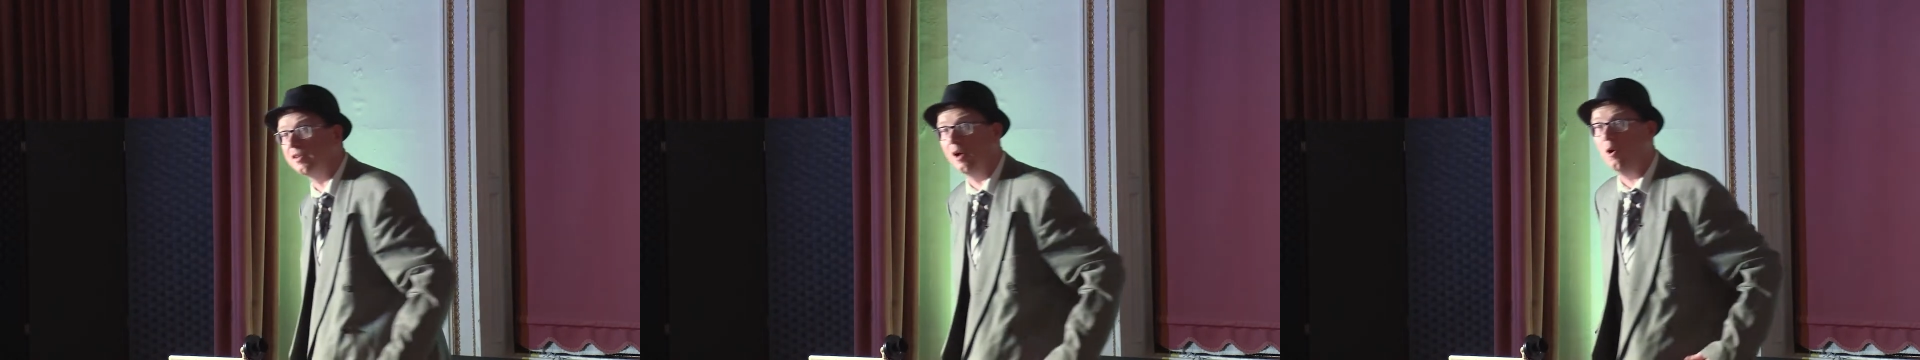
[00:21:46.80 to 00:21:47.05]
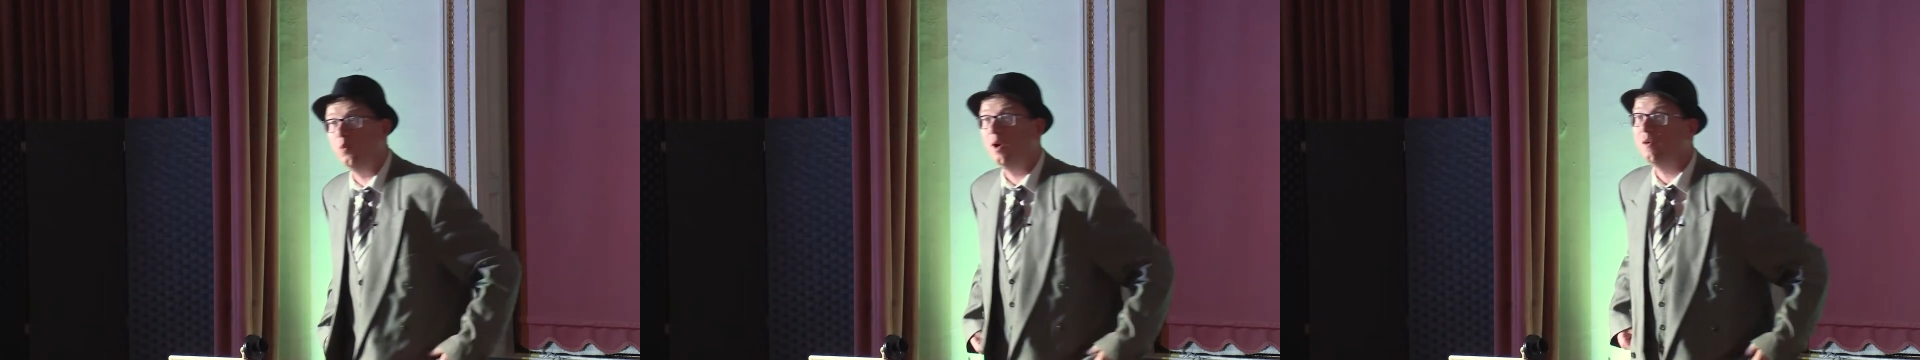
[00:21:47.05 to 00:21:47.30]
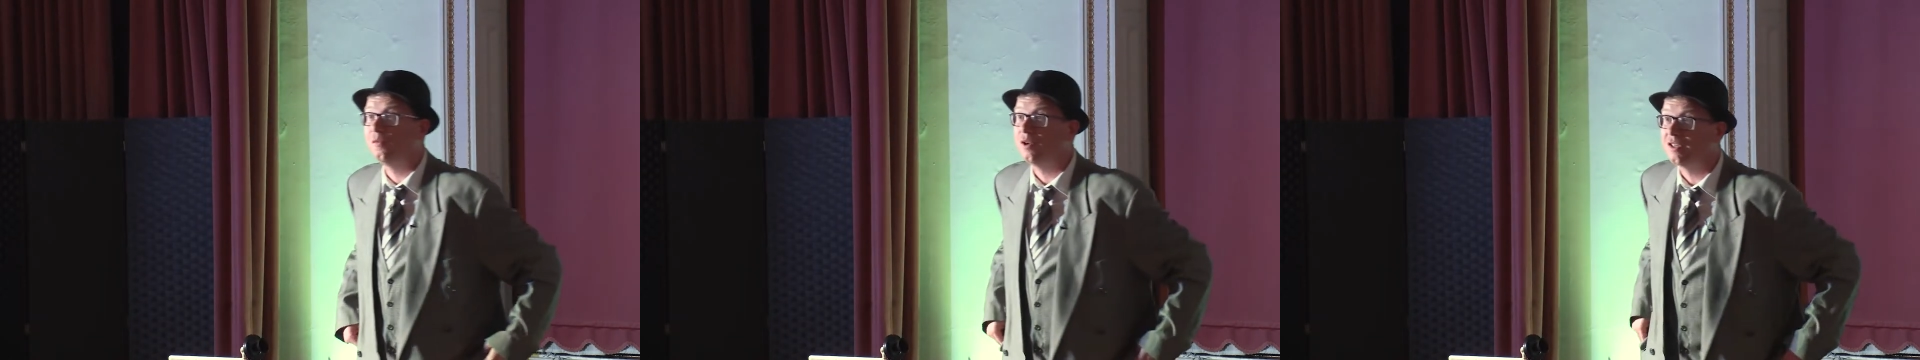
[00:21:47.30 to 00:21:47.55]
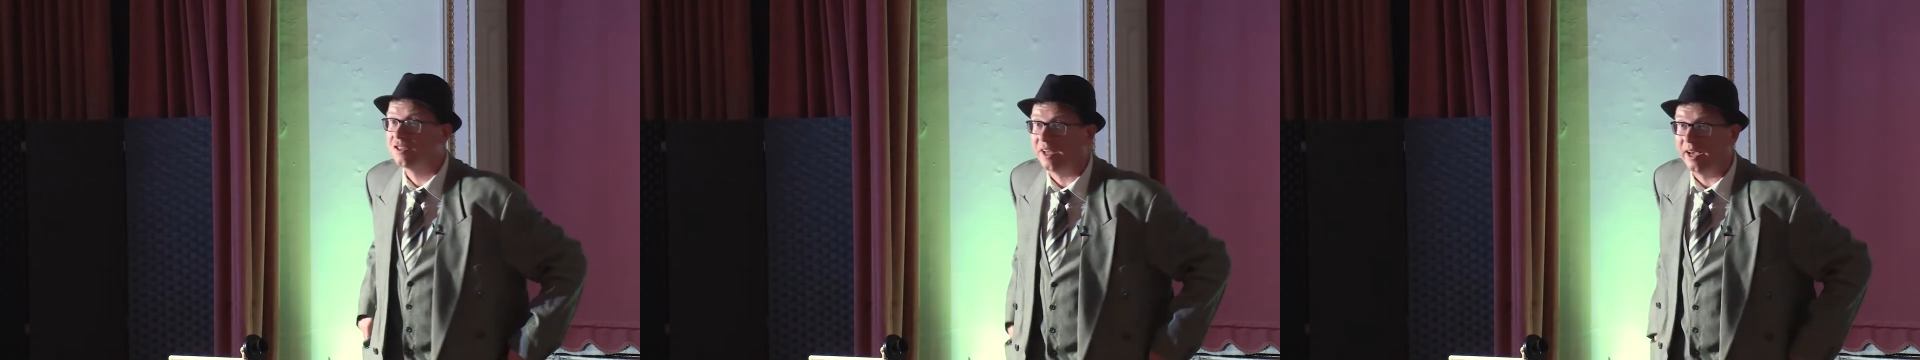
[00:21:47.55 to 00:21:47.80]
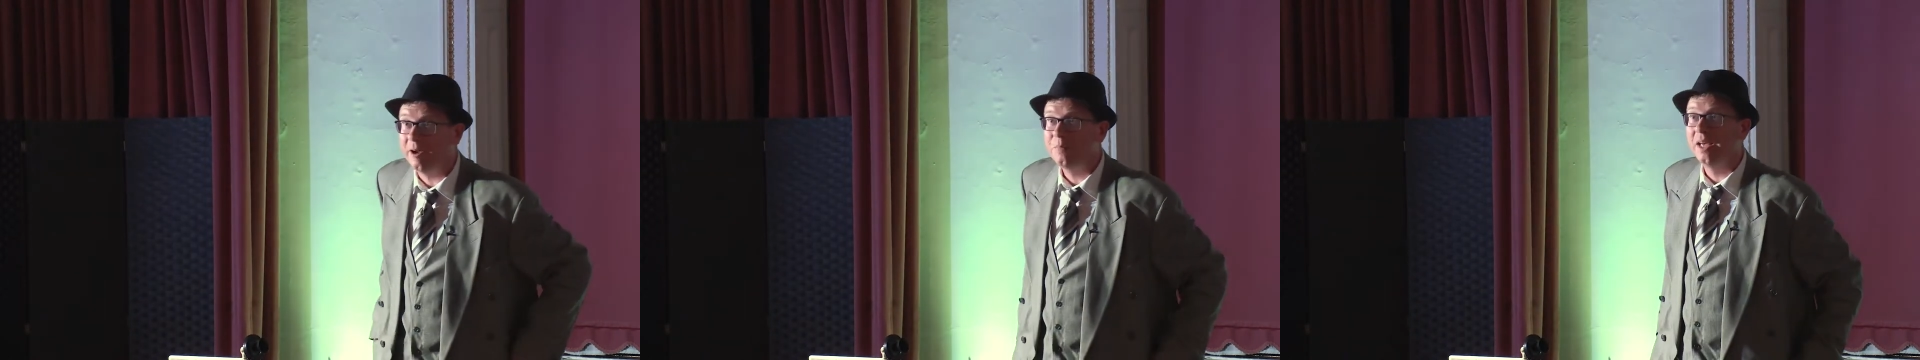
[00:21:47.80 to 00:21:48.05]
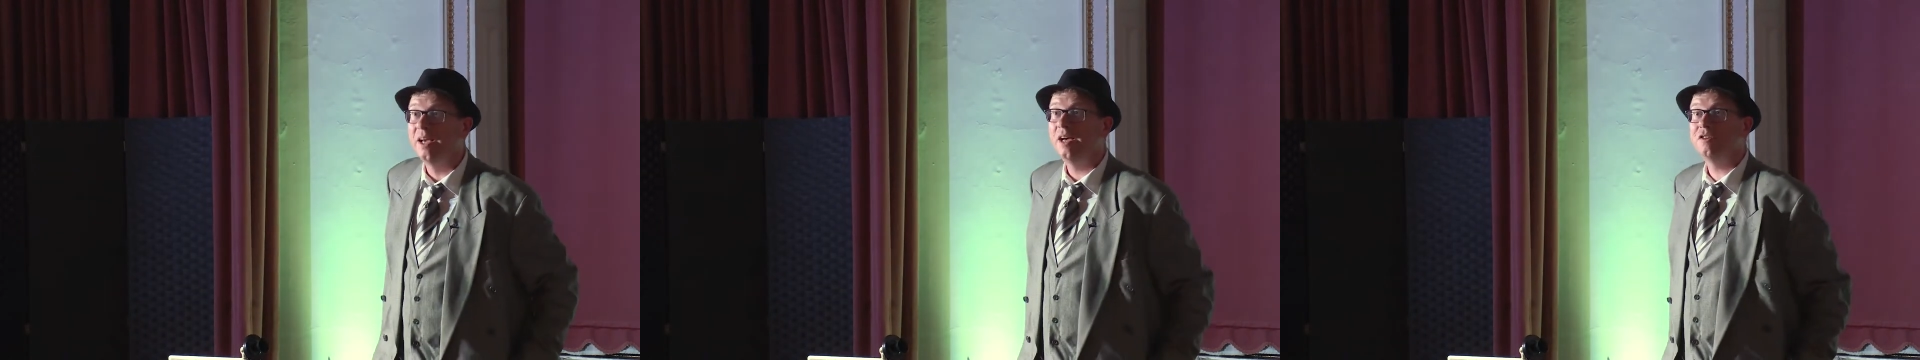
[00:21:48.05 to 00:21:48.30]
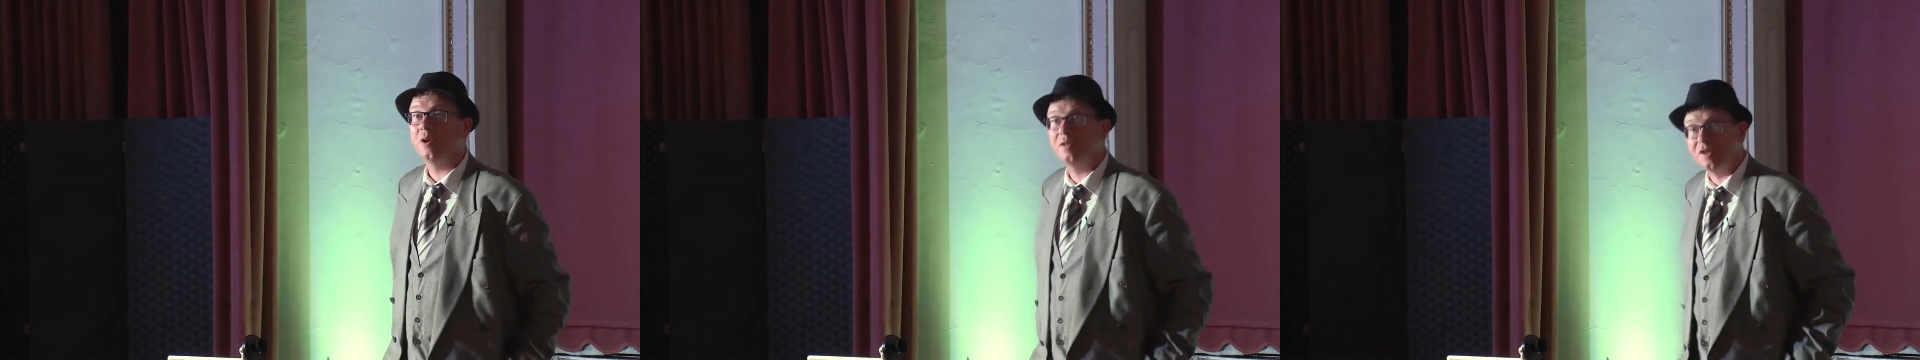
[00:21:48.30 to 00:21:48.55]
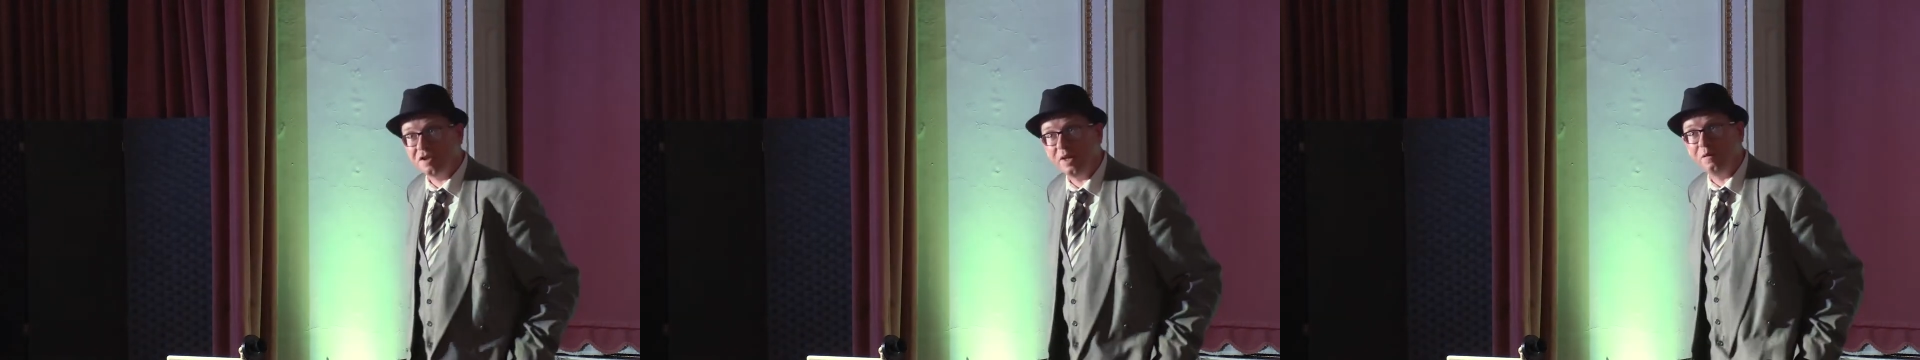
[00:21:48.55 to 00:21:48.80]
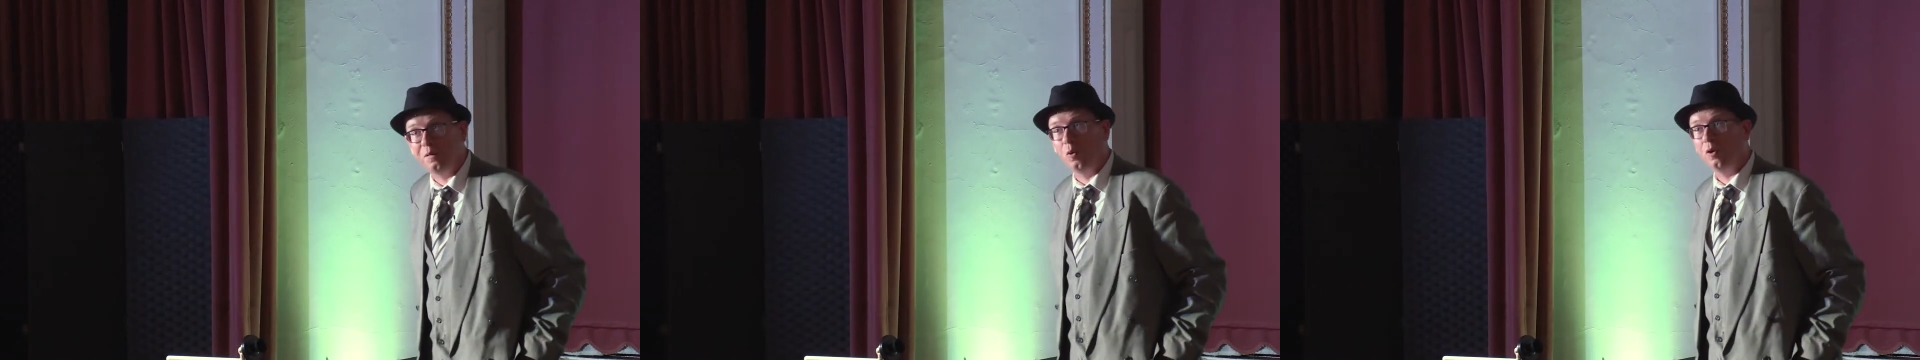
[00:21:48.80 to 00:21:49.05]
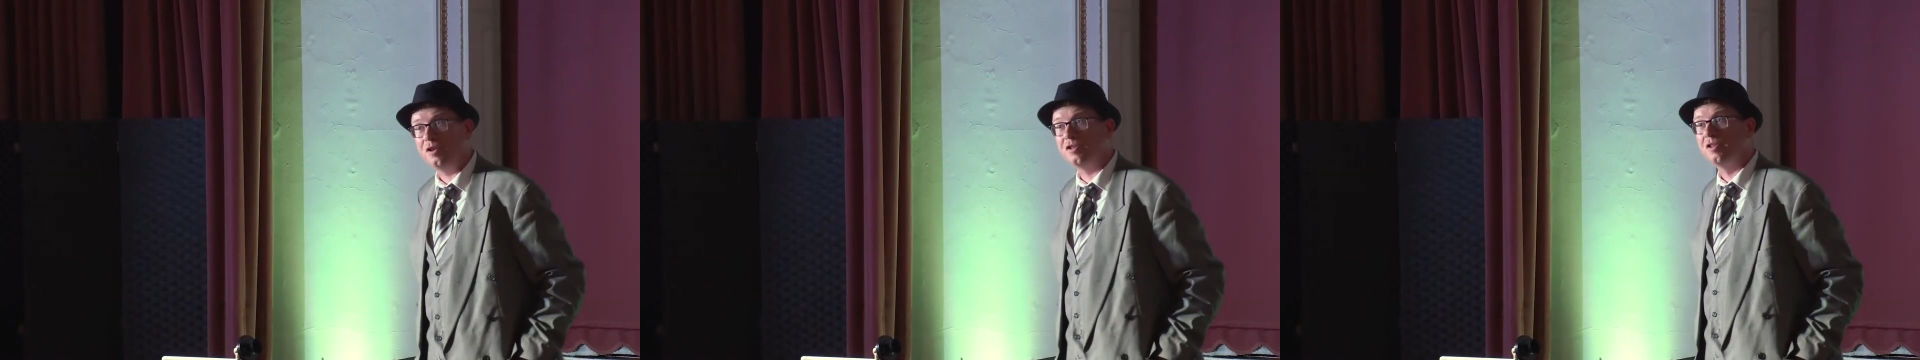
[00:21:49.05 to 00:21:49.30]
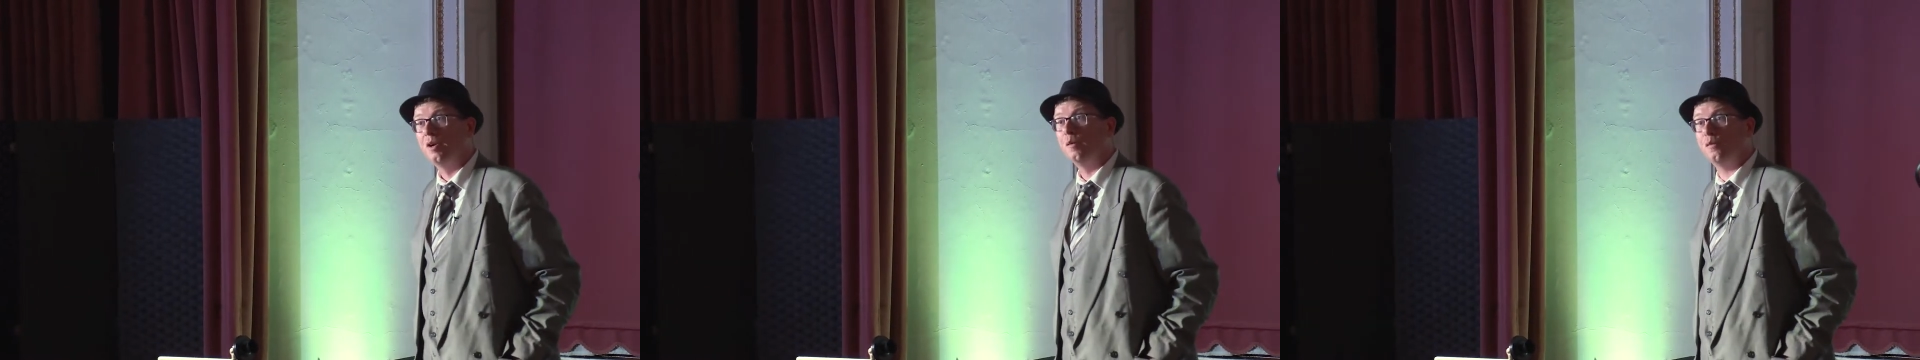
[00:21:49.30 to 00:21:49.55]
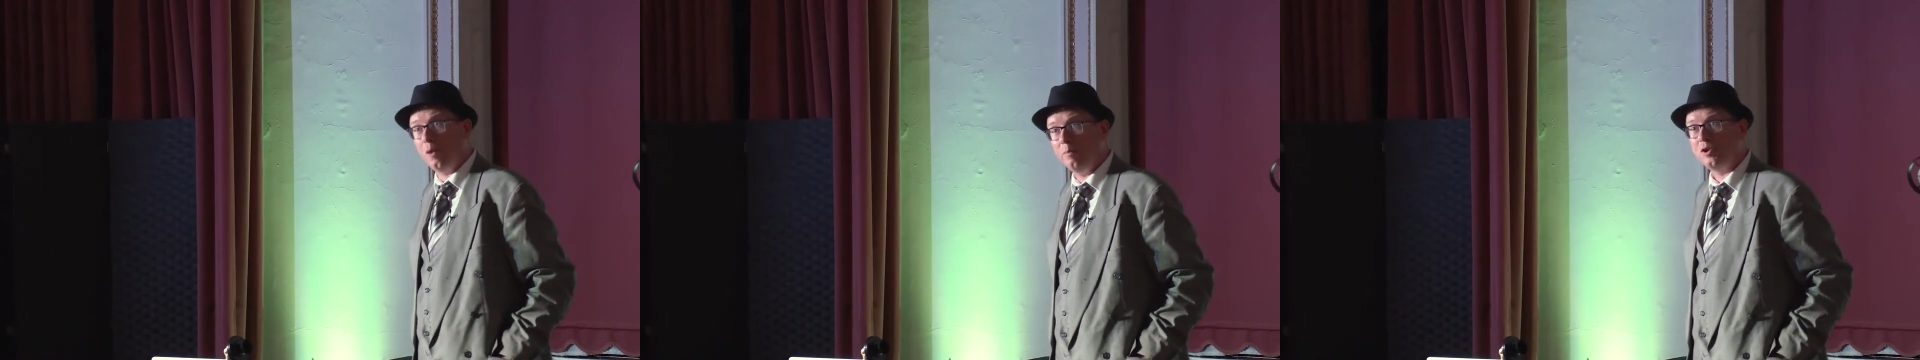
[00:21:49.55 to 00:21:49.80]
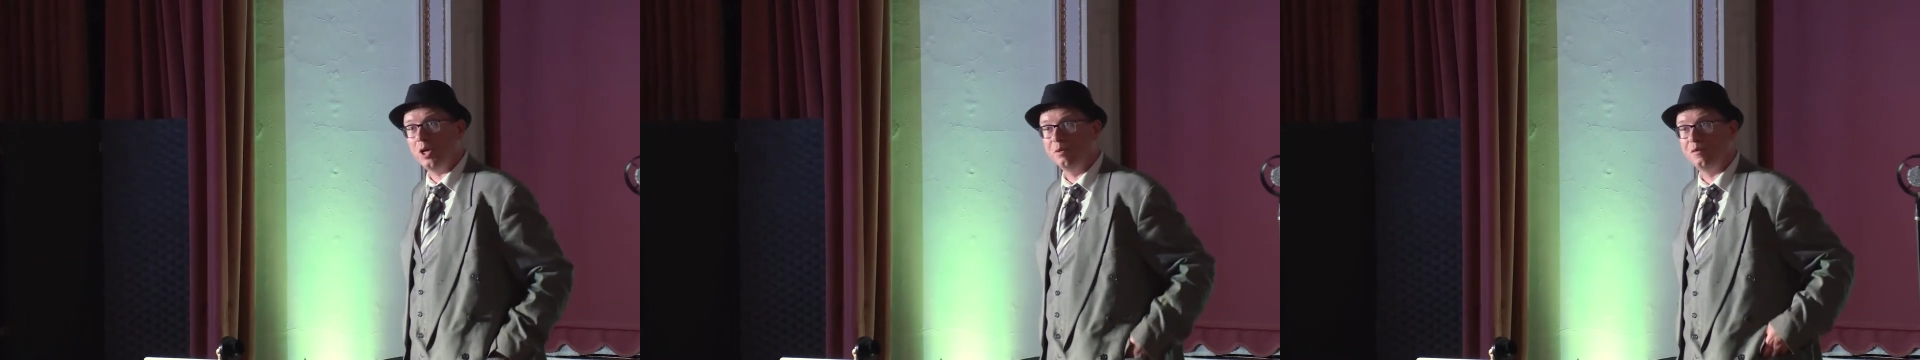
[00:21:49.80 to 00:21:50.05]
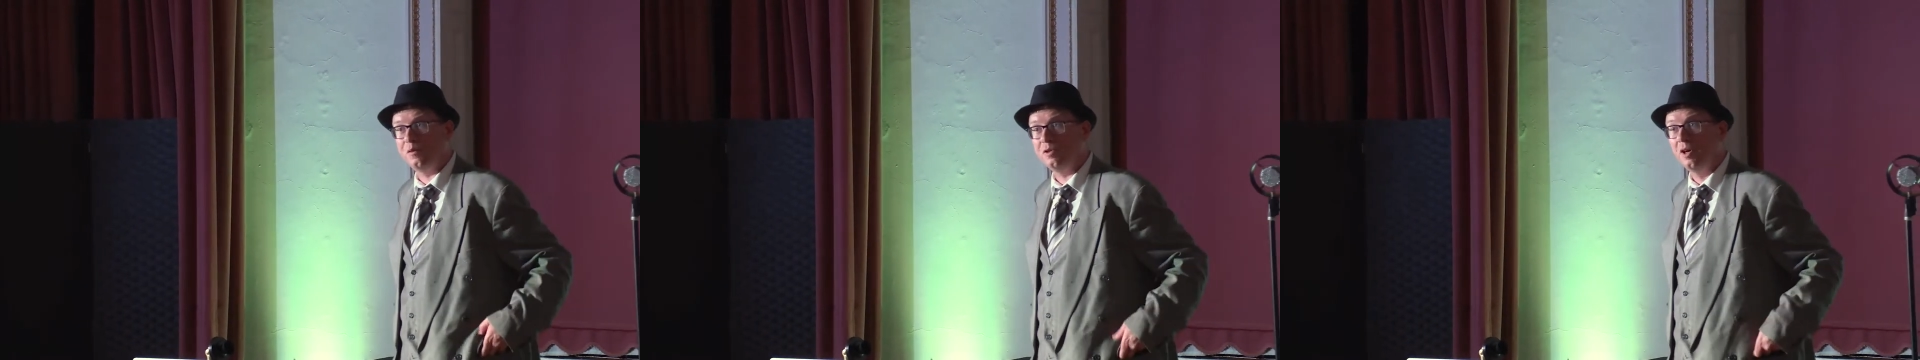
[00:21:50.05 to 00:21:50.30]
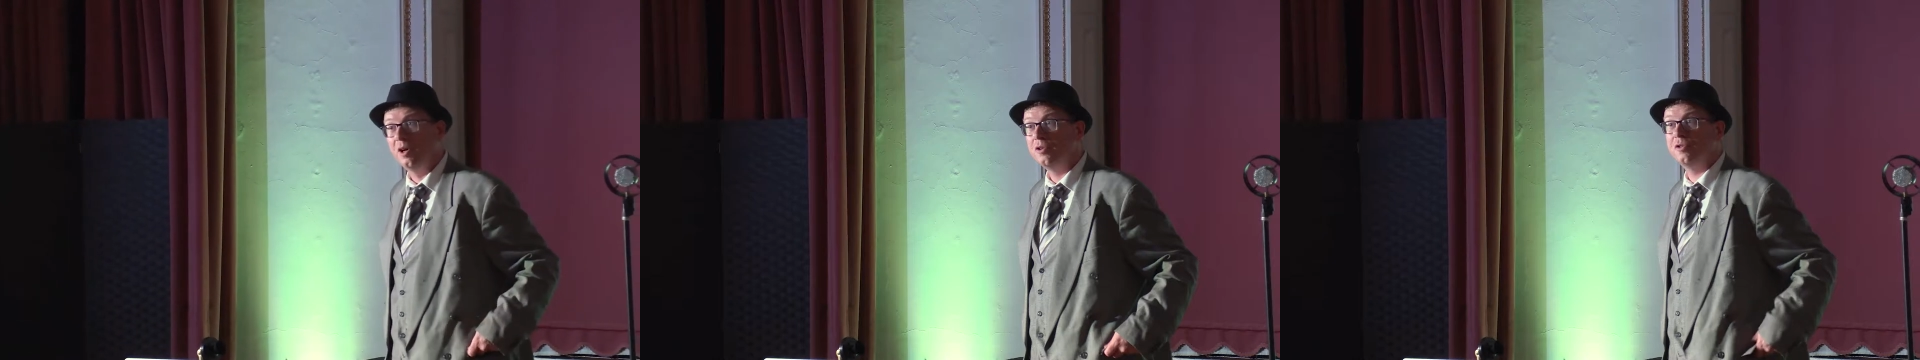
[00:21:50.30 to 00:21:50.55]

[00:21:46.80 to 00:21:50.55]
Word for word: a go, Winifred Sayer is going to sing for us from Chelmsford